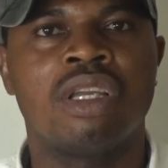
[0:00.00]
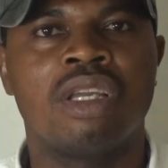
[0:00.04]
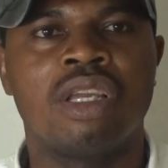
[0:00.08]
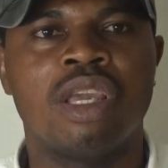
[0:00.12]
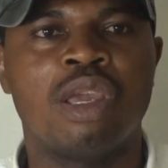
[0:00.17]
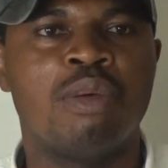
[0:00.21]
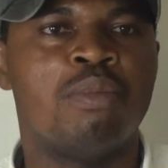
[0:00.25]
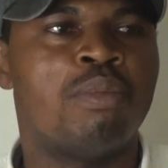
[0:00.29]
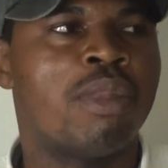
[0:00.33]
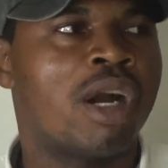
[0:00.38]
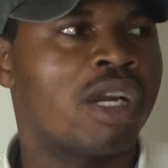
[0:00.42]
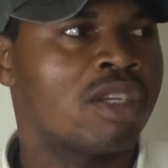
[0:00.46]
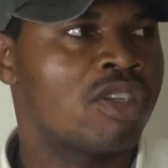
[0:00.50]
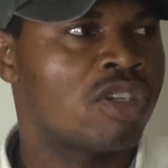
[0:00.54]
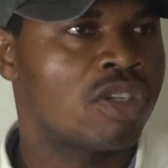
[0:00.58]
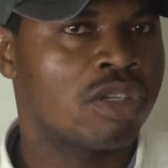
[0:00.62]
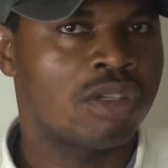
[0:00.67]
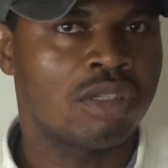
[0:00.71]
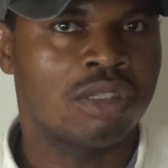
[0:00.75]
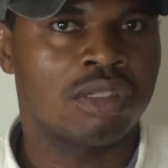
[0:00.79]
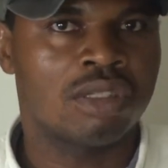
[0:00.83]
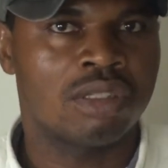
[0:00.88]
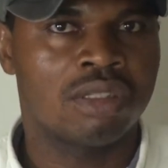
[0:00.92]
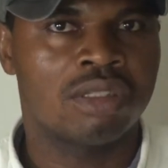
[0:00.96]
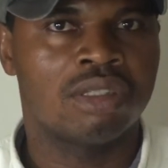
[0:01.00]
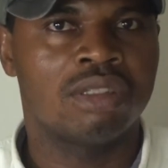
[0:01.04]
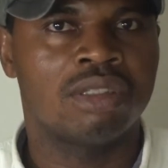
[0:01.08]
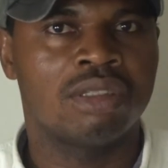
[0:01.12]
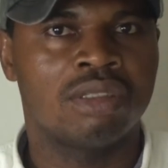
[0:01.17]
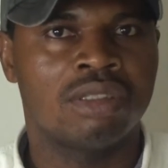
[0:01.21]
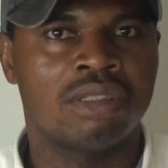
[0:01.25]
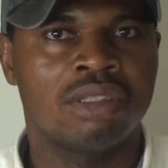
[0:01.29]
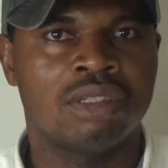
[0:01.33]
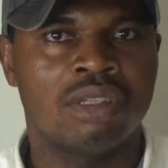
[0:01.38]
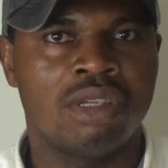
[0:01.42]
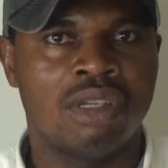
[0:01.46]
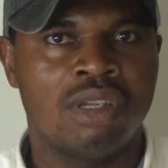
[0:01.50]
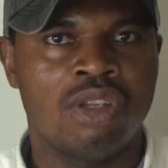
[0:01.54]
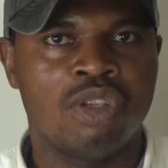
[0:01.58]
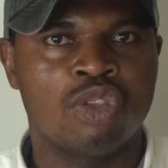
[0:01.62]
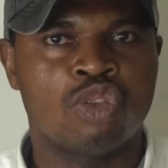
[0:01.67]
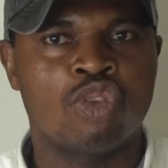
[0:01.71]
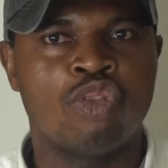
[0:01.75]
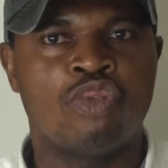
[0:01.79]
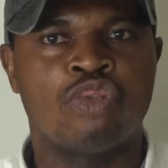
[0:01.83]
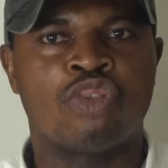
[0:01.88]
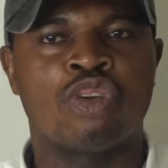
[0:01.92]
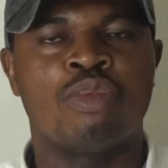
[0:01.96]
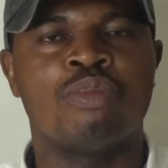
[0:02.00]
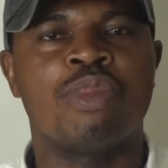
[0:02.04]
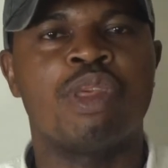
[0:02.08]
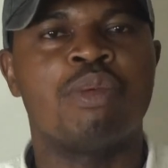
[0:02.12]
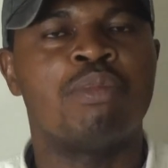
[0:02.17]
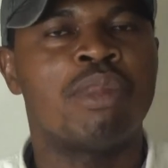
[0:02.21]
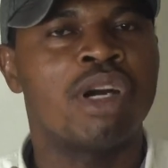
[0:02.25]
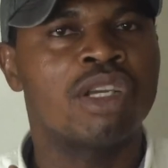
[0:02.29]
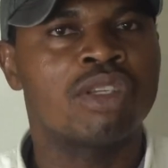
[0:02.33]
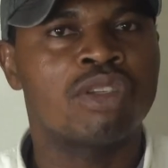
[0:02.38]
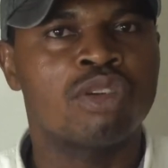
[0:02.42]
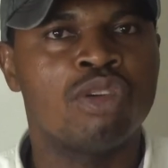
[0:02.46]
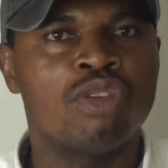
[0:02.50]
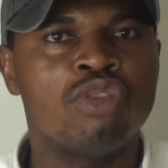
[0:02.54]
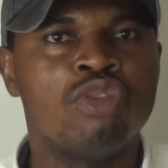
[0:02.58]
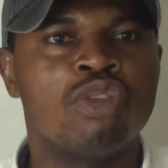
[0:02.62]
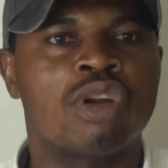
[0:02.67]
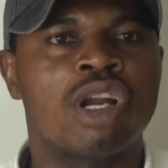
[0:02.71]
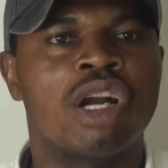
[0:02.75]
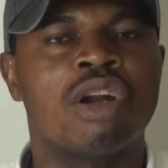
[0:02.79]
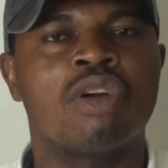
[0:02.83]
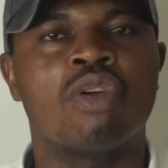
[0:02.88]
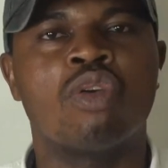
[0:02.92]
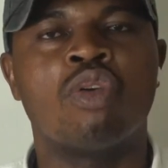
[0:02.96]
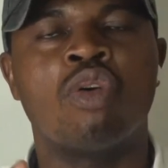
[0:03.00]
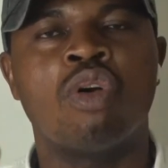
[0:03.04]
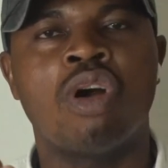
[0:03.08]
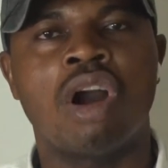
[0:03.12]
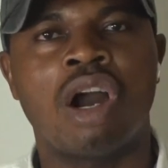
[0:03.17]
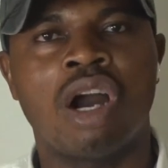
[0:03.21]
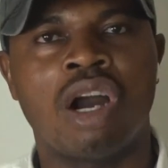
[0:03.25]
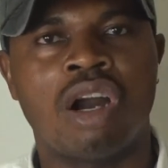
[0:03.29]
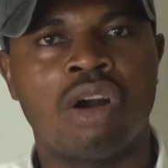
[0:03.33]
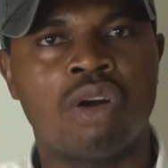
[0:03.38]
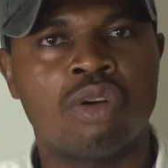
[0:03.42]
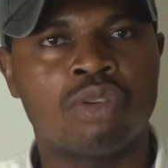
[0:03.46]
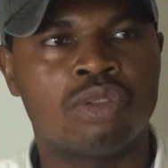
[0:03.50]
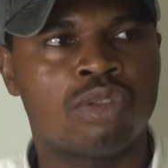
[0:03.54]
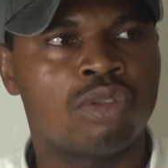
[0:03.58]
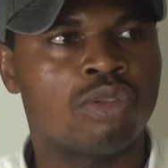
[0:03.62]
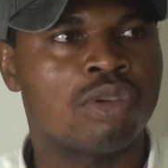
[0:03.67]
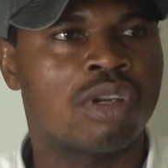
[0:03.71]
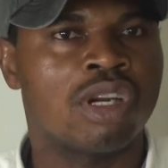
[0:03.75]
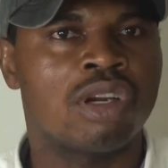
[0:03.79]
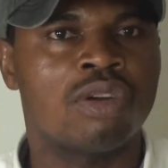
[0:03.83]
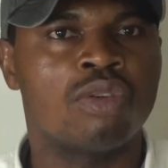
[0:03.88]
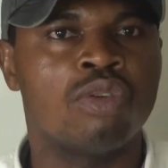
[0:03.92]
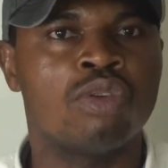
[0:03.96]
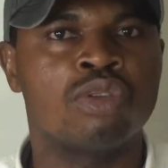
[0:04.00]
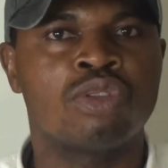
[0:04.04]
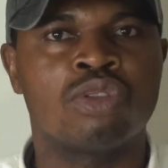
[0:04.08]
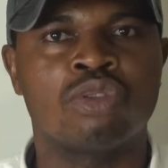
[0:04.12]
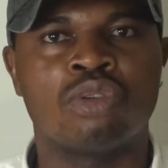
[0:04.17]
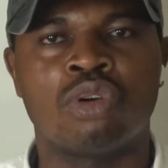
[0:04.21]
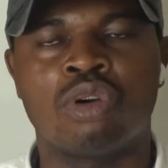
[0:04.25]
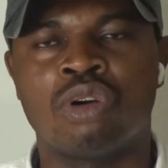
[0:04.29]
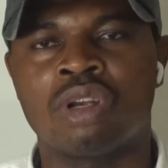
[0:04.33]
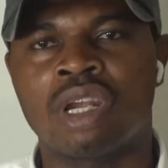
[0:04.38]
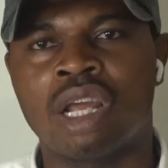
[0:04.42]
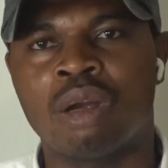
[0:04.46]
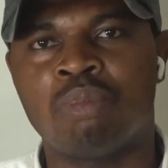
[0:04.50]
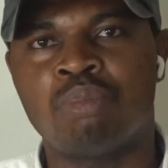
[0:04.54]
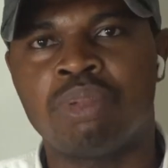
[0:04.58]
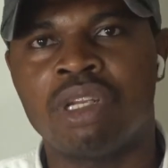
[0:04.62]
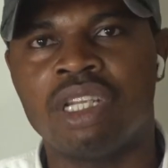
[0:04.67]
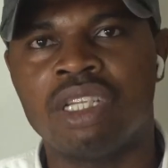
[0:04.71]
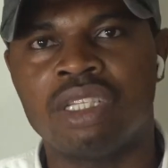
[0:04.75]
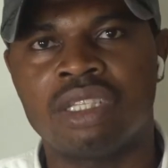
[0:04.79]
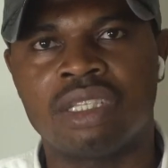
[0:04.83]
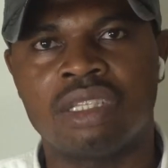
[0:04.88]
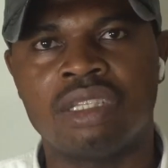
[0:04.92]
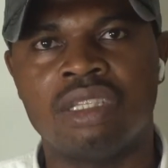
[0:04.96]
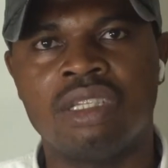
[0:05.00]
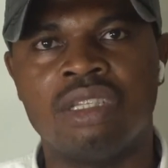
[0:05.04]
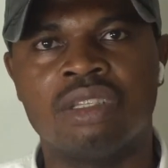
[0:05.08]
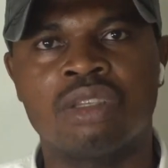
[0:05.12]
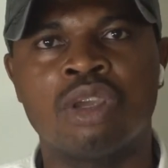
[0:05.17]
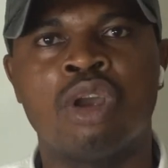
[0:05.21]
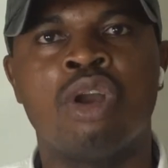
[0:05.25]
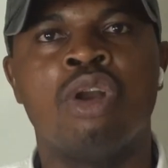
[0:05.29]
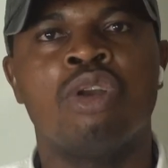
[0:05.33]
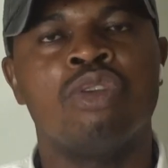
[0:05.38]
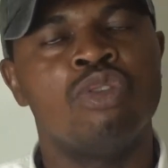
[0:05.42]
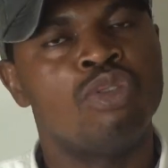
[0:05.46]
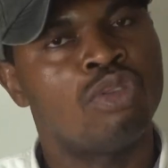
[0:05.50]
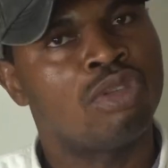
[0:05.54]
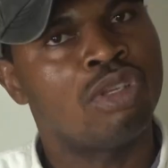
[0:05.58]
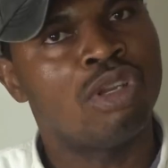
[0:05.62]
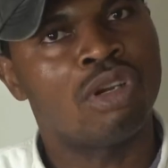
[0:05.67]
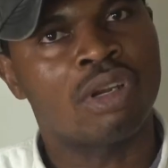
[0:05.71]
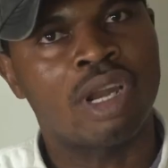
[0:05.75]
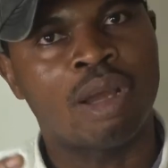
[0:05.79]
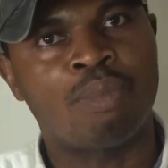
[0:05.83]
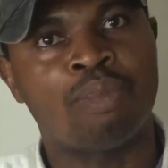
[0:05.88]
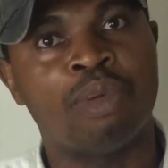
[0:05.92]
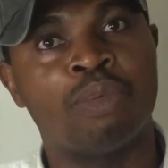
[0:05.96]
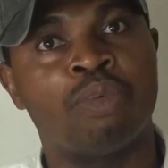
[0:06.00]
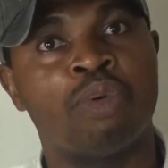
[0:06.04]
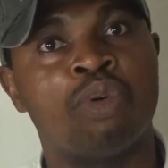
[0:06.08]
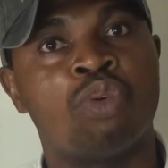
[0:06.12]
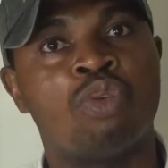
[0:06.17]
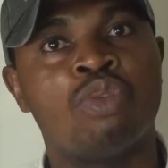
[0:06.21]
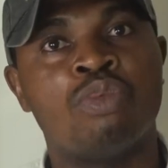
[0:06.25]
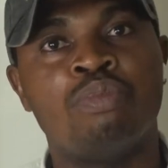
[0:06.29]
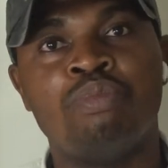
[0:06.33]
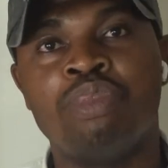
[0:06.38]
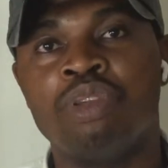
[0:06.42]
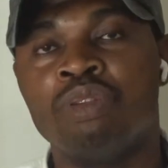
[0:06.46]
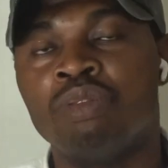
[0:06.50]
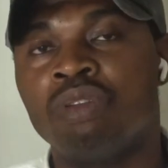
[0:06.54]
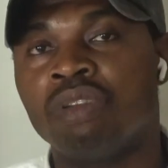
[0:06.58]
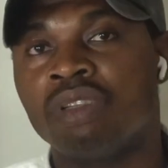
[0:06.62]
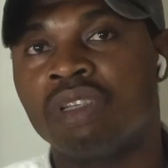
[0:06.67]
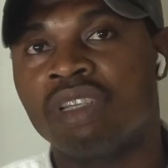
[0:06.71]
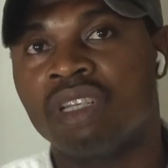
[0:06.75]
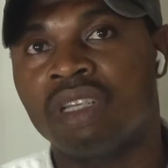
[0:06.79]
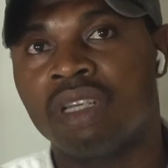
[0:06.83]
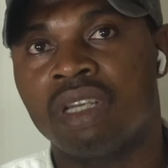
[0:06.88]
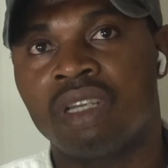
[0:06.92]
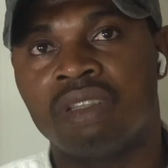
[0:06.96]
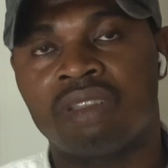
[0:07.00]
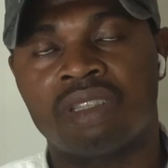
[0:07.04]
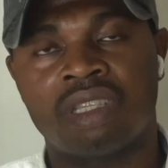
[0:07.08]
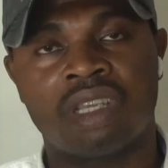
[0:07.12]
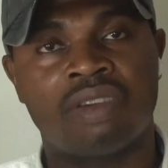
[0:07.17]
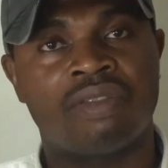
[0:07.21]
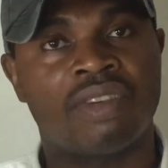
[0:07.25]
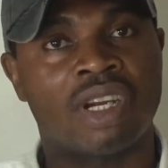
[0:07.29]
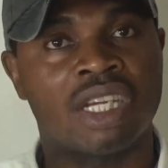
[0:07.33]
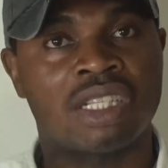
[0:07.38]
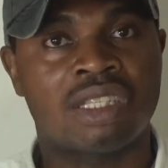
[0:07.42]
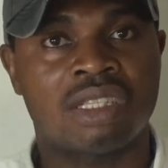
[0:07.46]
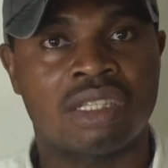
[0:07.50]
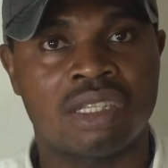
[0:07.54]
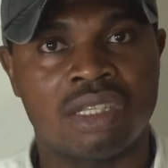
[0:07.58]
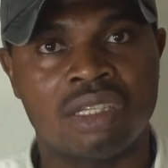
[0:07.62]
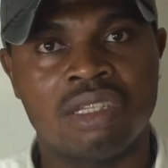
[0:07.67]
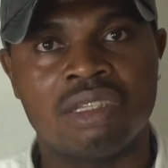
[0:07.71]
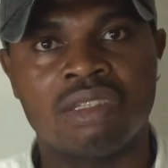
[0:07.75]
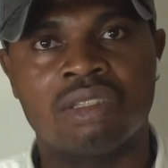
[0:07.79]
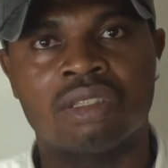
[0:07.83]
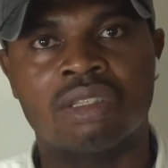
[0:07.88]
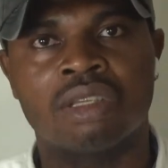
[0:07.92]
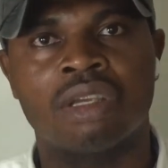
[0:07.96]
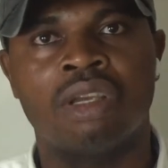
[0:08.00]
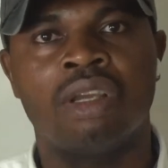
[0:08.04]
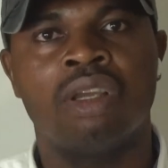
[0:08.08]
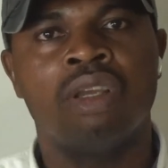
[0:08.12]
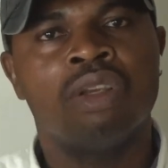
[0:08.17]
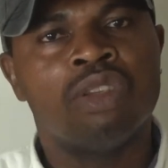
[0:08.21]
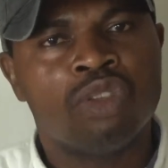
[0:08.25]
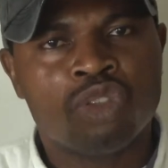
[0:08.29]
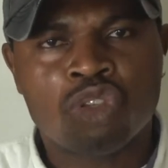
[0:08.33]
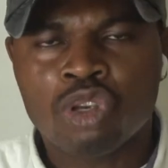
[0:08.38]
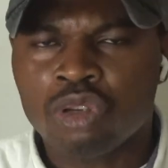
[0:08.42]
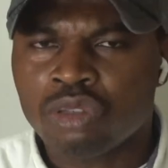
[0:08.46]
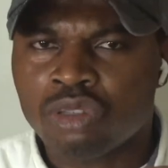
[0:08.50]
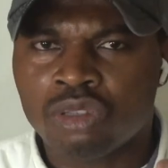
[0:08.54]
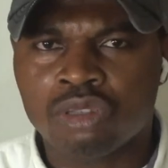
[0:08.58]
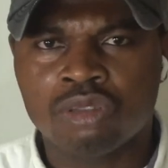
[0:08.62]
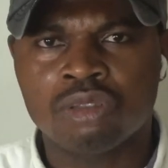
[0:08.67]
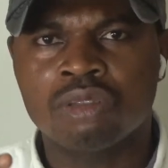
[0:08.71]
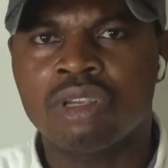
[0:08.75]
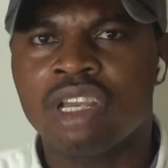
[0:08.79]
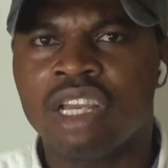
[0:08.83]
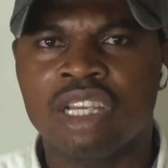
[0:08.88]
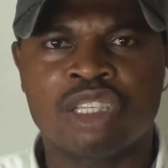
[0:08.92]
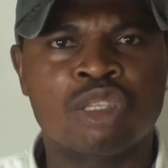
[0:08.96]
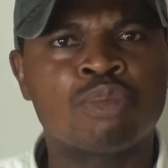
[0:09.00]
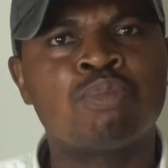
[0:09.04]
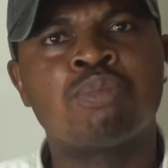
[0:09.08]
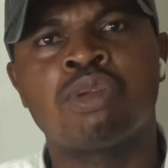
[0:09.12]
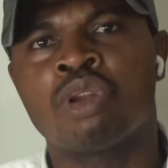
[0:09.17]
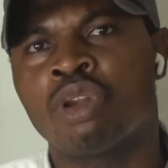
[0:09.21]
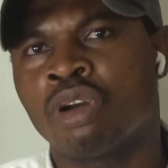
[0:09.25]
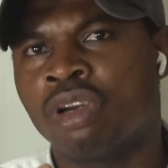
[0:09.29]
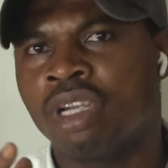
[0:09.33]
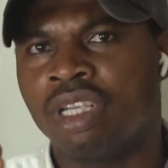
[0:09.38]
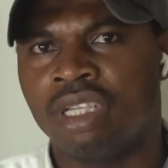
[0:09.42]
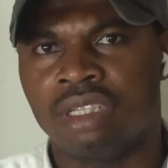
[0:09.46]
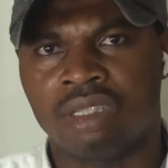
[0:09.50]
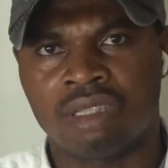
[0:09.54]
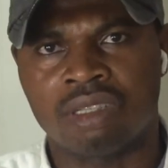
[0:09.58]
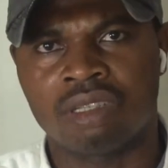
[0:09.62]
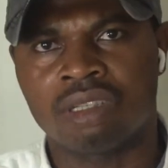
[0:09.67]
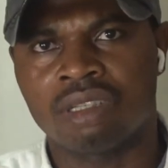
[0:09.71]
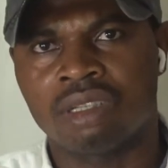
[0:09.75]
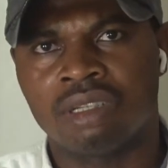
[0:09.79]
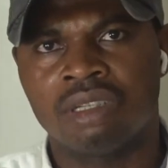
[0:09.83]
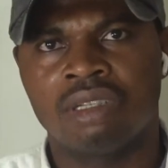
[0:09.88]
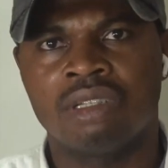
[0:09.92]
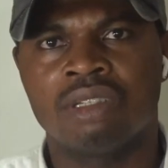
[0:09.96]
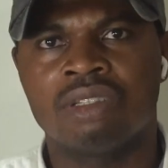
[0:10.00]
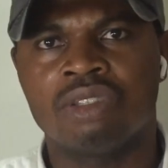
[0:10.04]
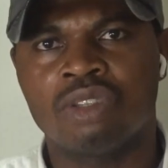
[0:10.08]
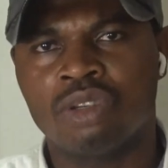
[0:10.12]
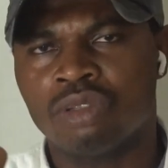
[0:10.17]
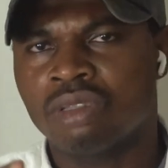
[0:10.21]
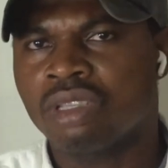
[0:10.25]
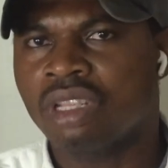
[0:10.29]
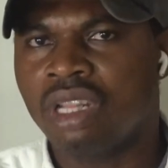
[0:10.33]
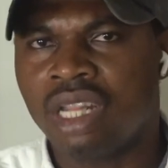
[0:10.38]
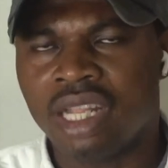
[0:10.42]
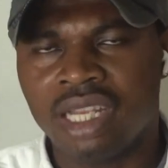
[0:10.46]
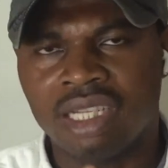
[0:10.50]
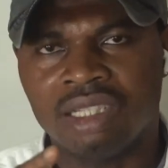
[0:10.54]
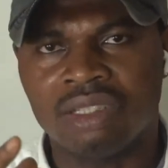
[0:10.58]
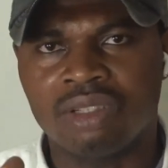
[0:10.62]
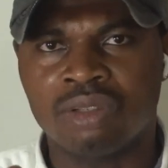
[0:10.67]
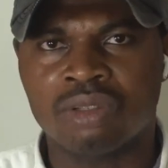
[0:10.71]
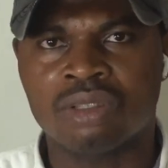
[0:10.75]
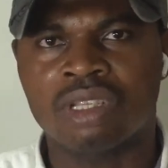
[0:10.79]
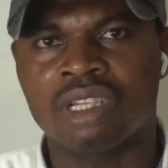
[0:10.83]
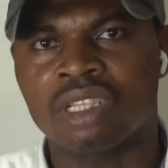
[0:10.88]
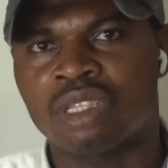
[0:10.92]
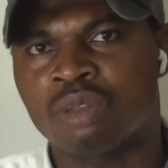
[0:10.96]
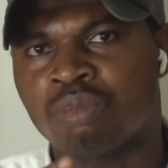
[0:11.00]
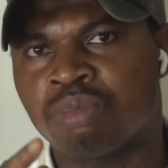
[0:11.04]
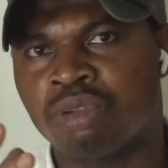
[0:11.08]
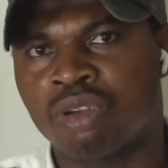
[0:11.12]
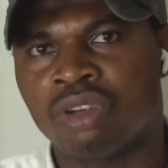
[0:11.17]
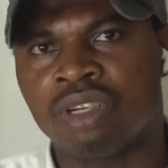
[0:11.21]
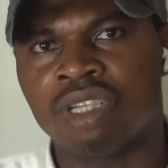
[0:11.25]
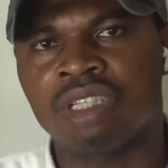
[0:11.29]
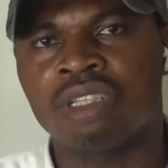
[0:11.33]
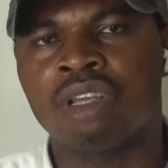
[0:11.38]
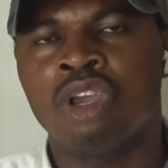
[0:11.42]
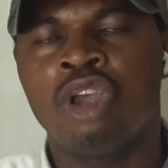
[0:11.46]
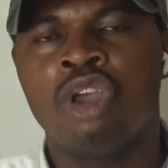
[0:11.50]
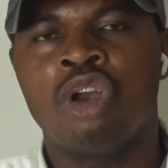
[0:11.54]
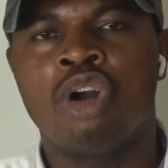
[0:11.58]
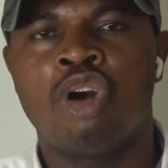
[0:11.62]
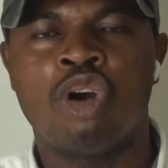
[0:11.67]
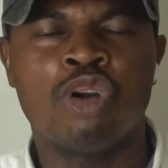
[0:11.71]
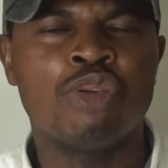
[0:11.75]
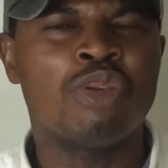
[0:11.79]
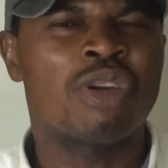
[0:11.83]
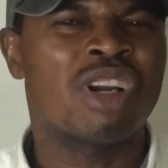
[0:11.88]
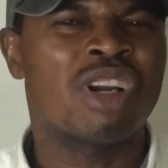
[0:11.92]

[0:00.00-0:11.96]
a mansion. So from the mansion, you can go out, you can go to other places, you see other people who build several things. Just explore it, just learn, just explore it. Or